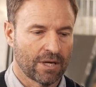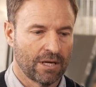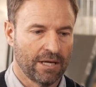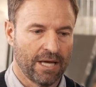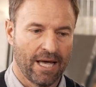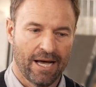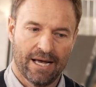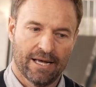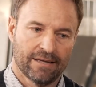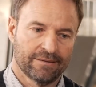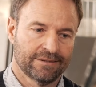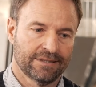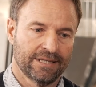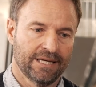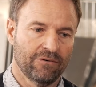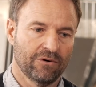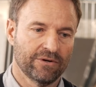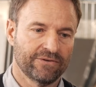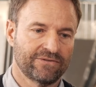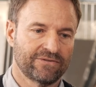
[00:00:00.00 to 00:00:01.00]
yeah,
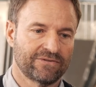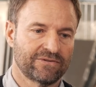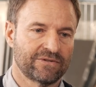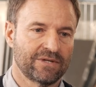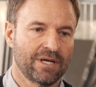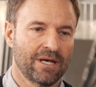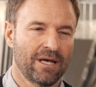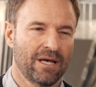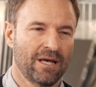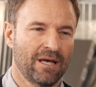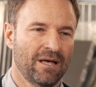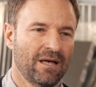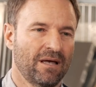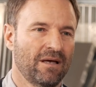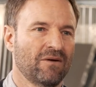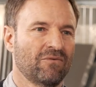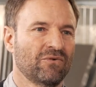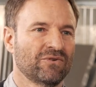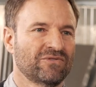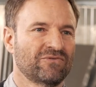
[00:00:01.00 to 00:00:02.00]
it was,
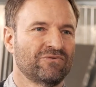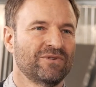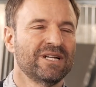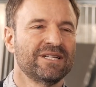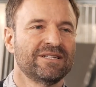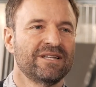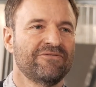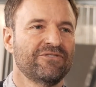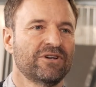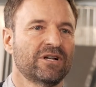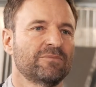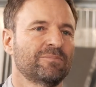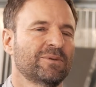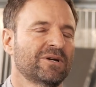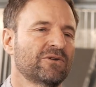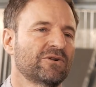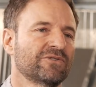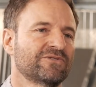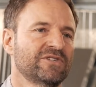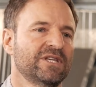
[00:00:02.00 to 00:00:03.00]
uh, was really difficult
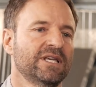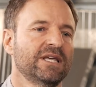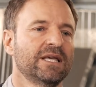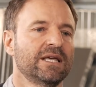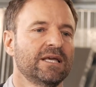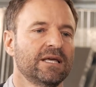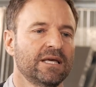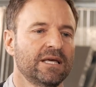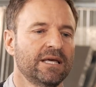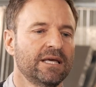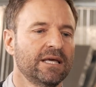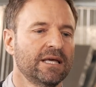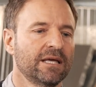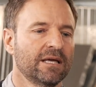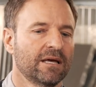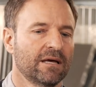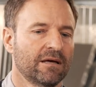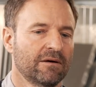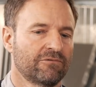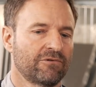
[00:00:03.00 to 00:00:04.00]
because he,
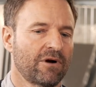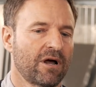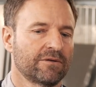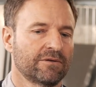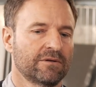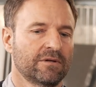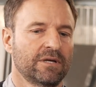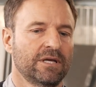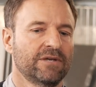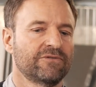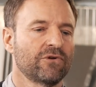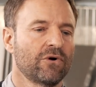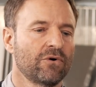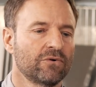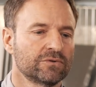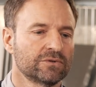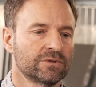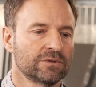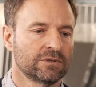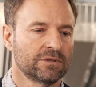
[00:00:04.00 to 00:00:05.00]
he uh, ran his
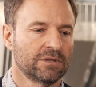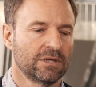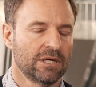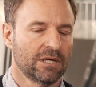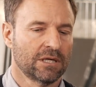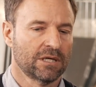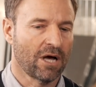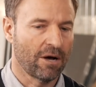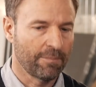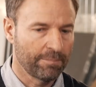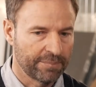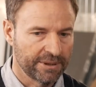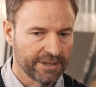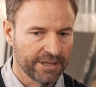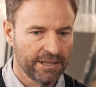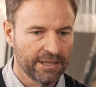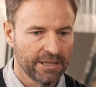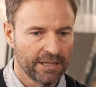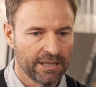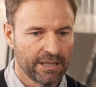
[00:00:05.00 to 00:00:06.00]
own
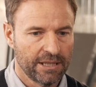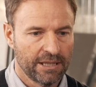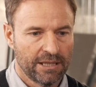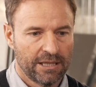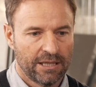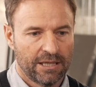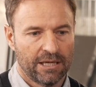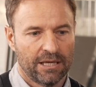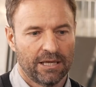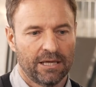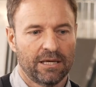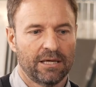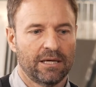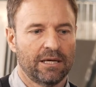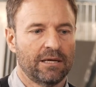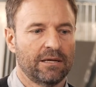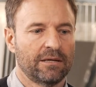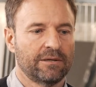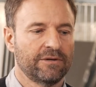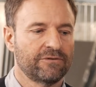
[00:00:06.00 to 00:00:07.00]
company.
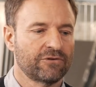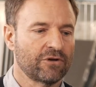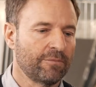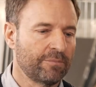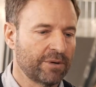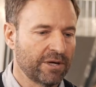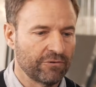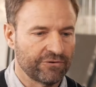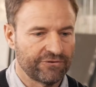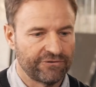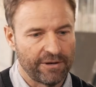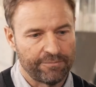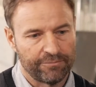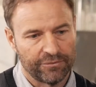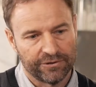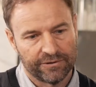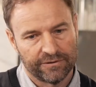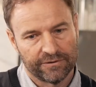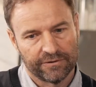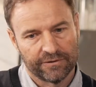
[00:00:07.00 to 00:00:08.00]
Uh, this company was
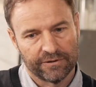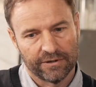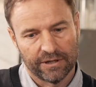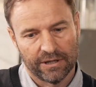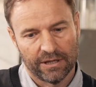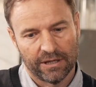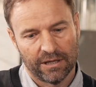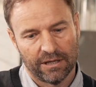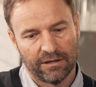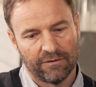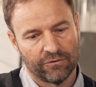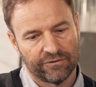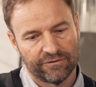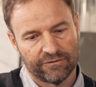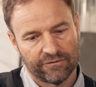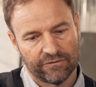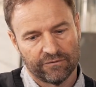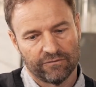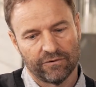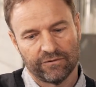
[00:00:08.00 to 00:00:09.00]
separate, uh,
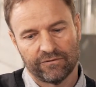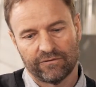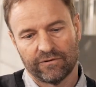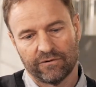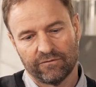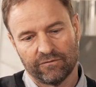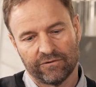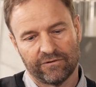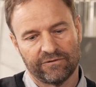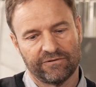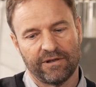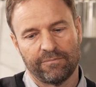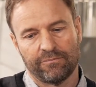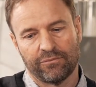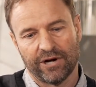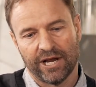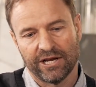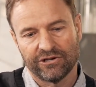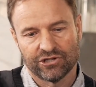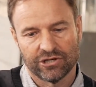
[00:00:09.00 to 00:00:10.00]
was, was, was a
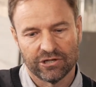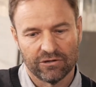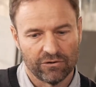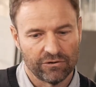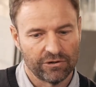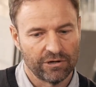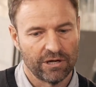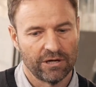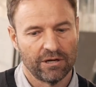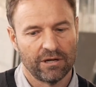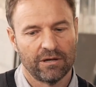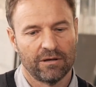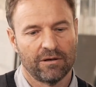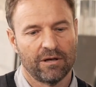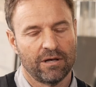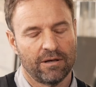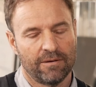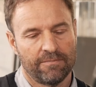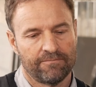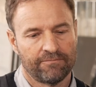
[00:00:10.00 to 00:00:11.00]
separation or
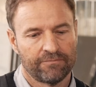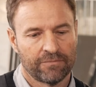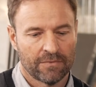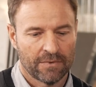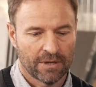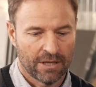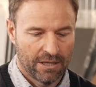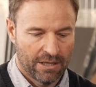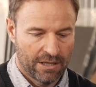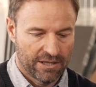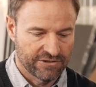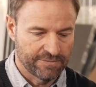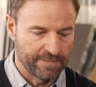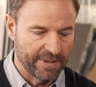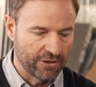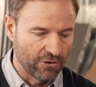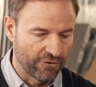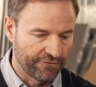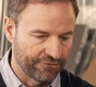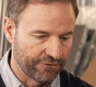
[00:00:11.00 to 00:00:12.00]
uh, um, a
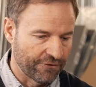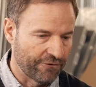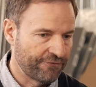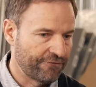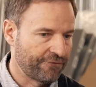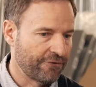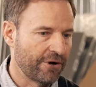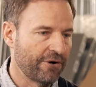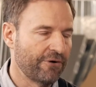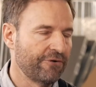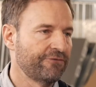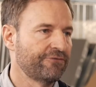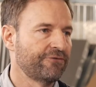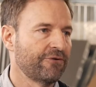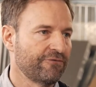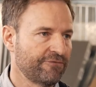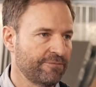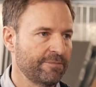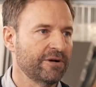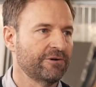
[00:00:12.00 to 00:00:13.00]
spin-off of, of,
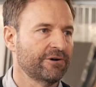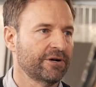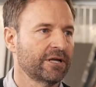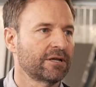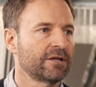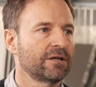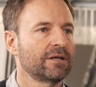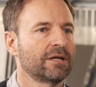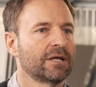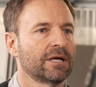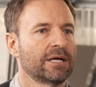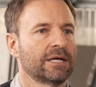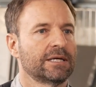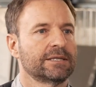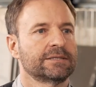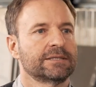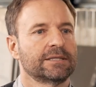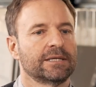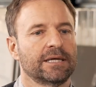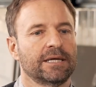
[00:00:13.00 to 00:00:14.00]
of, Miracle. Mm -hmm.
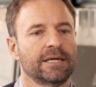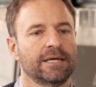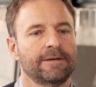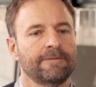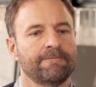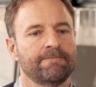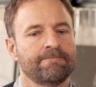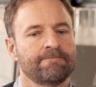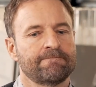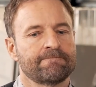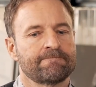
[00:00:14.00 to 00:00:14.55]
And